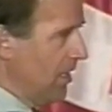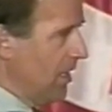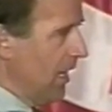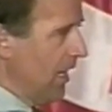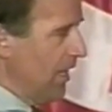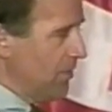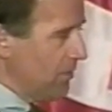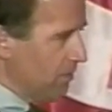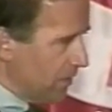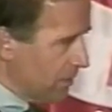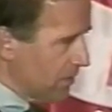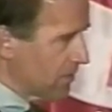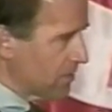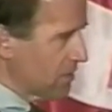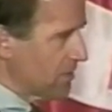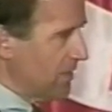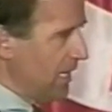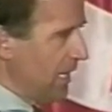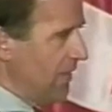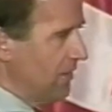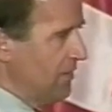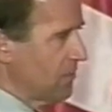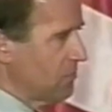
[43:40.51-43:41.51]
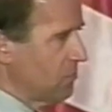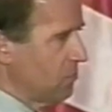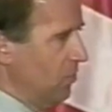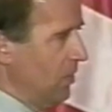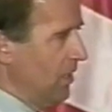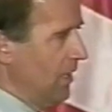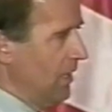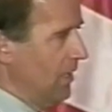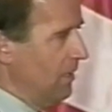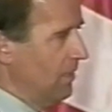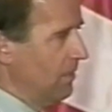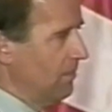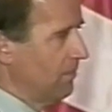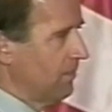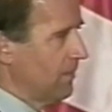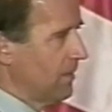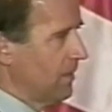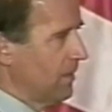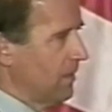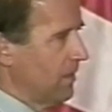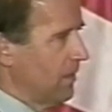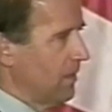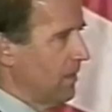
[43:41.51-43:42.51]
And you understand this well
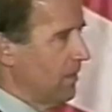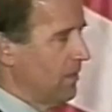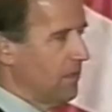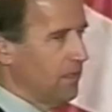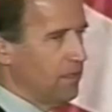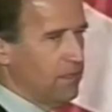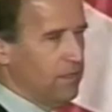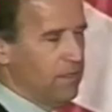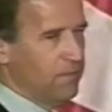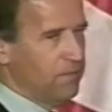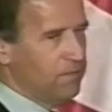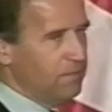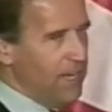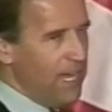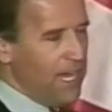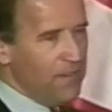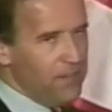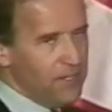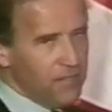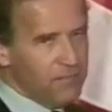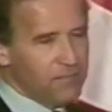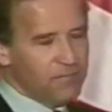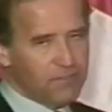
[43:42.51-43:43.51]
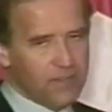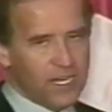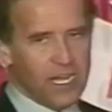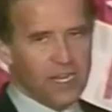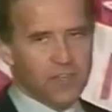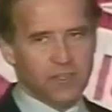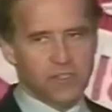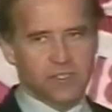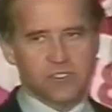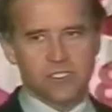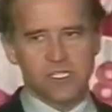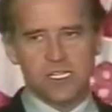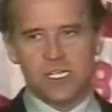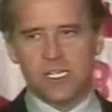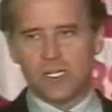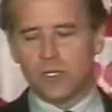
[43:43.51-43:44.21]
the founding fathers